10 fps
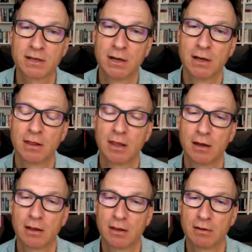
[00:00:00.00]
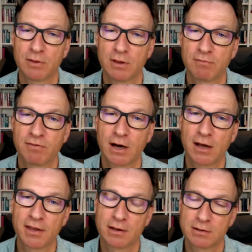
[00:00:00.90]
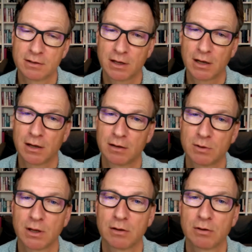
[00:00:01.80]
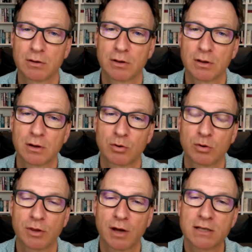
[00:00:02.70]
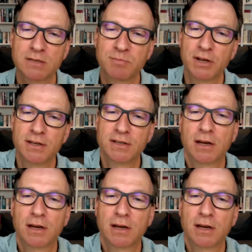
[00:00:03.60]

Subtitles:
The father or the husband,